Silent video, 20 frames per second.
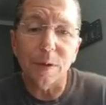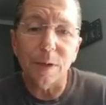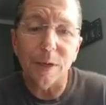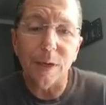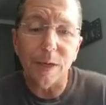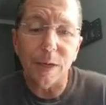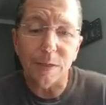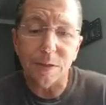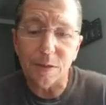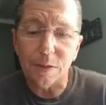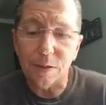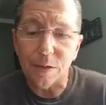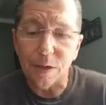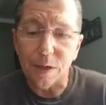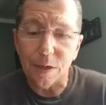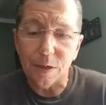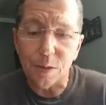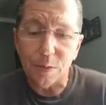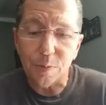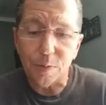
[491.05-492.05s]
and asking
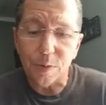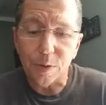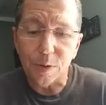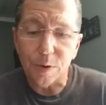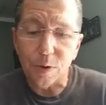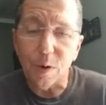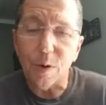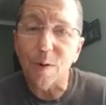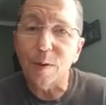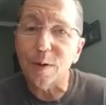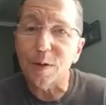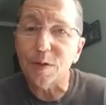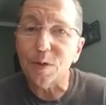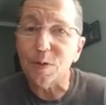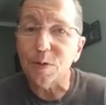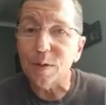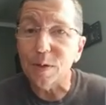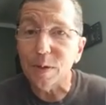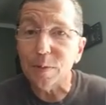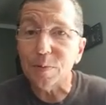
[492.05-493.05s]
God to put a guard at
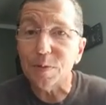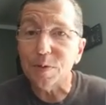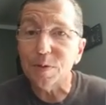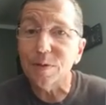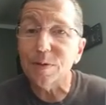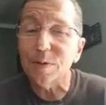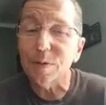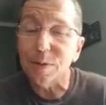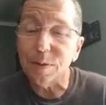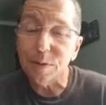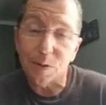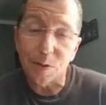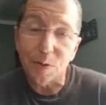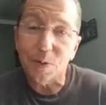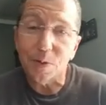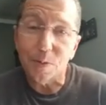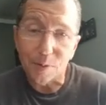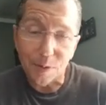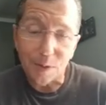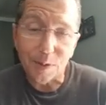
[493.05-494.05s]
your lips is a
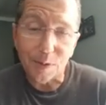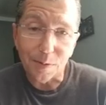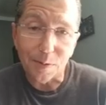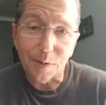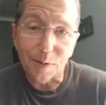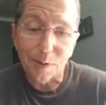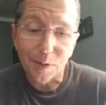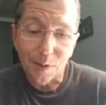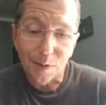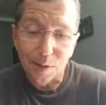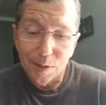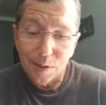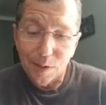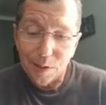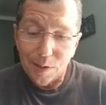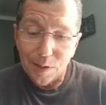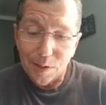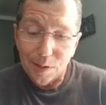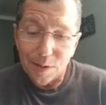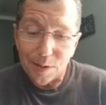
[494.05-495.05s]
good thing.
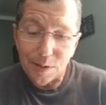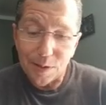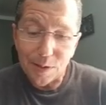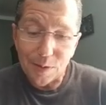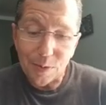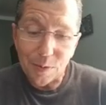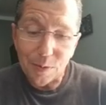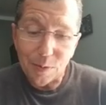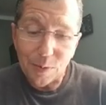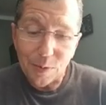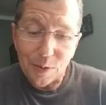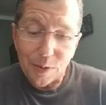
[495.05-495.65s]
You know,